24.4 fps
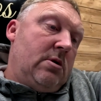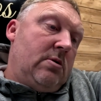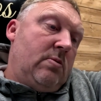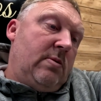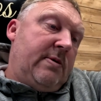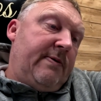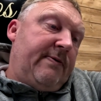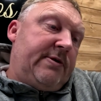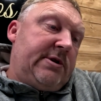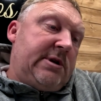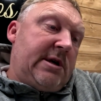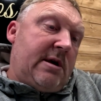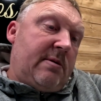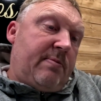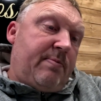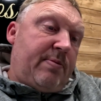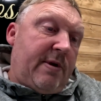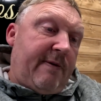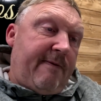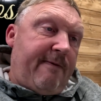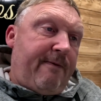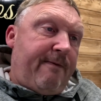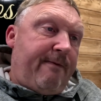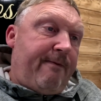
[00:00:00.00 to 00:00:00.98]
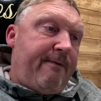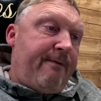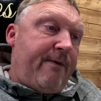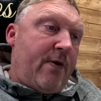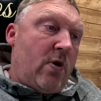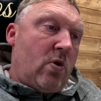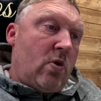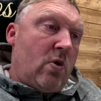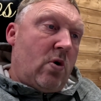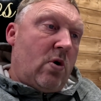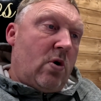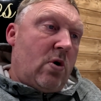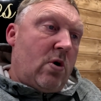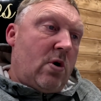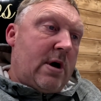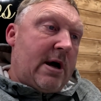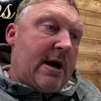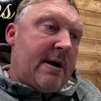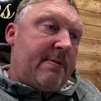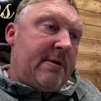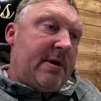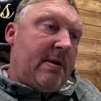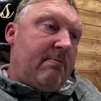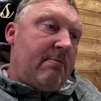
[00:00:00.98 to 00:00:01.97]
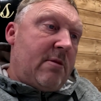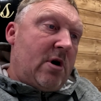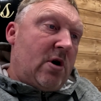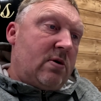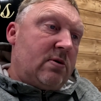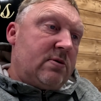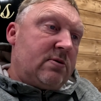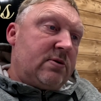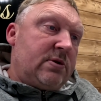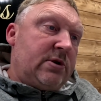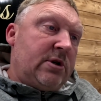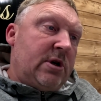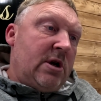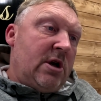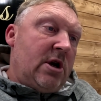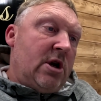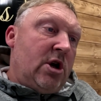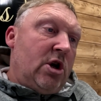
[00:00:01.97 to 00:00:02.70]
we've said before how many miles.